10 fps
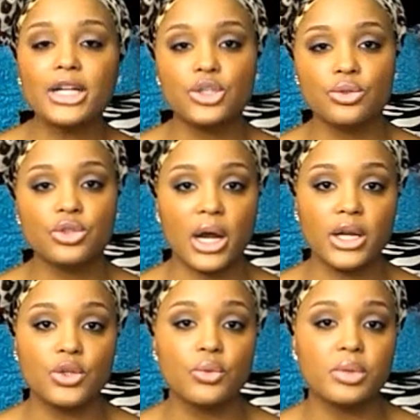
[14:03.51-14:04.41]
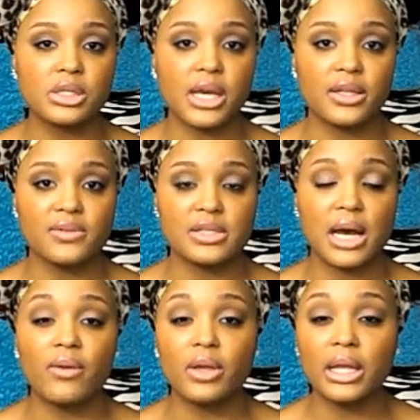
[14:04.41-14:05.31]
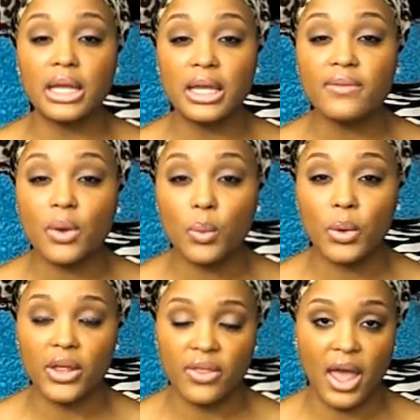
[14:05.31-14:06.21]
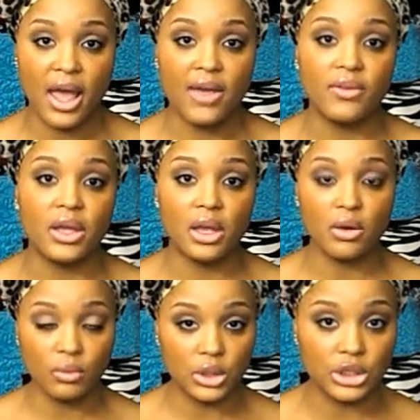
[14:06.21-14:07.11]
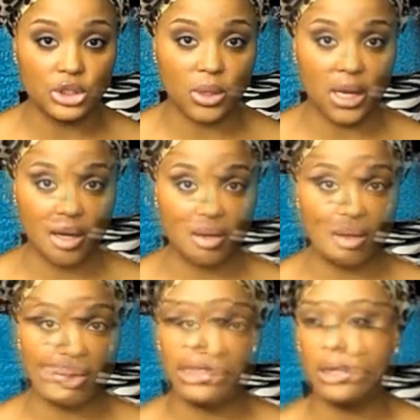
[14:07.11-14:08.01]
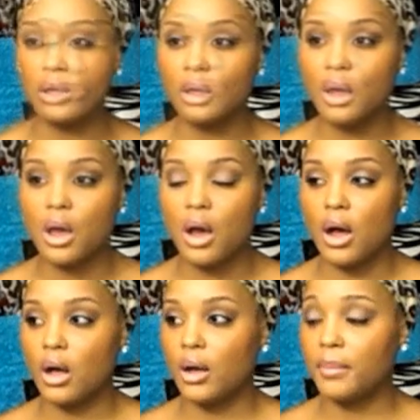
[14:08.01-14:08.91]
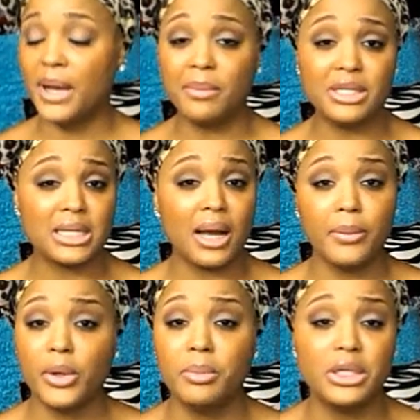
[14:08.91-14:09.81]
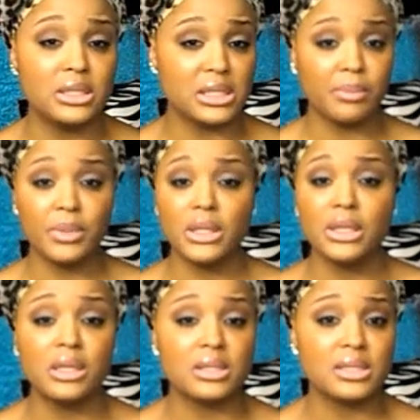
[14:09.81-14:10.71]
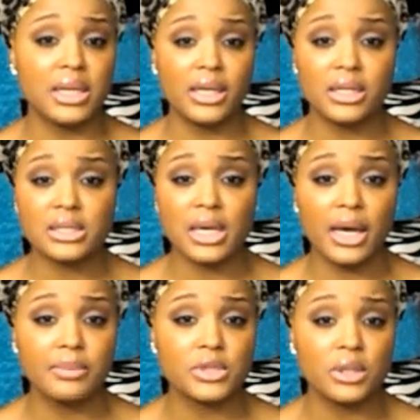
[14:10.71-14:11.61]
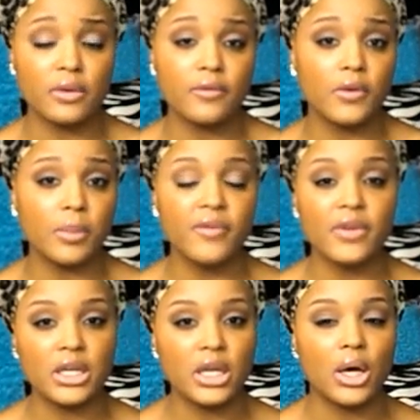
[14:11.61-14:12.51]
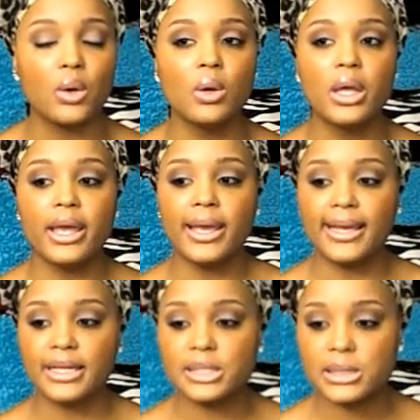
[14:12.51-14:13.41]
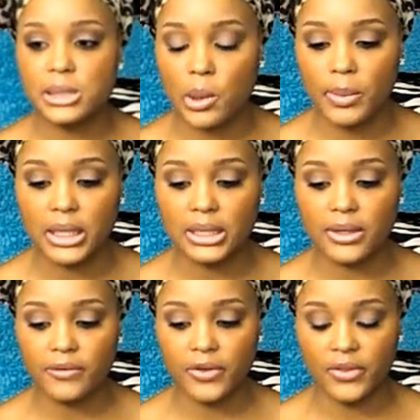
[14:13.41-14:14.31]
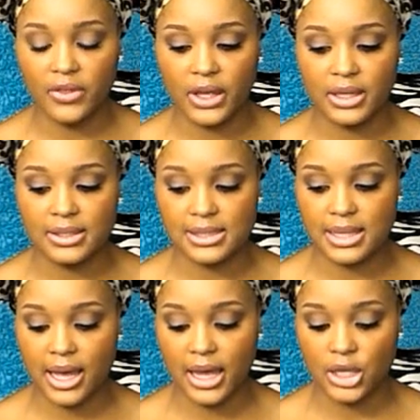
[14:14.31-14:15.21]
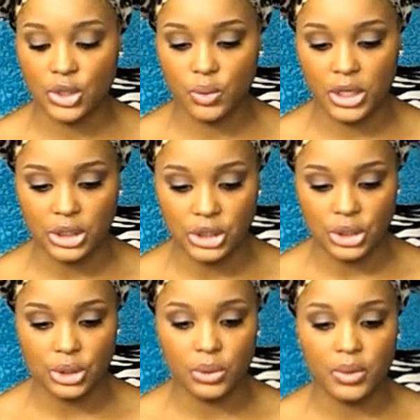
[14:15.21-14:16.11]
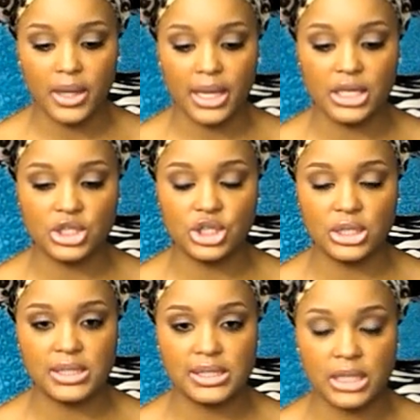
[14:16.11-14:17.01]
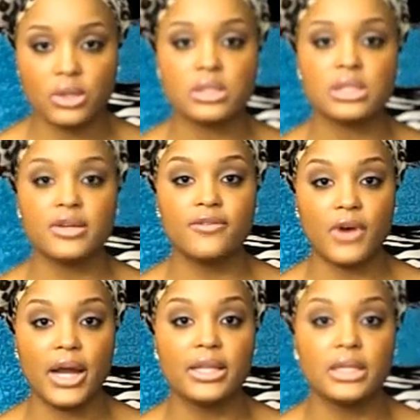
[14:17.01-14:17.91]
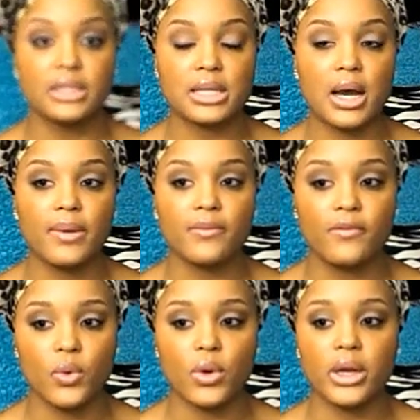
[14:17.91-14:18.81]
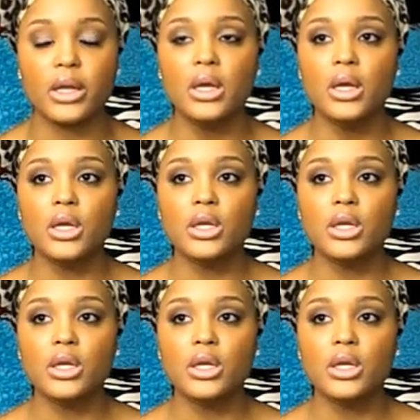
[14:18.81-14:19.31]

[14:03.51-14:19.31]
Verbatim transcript: I do try to do protective styling even with having a really short hair. For me, um, mommy time could be simply this, taking the time to film a video. It's so many different things that you can do. It's just seriously finding the time for it.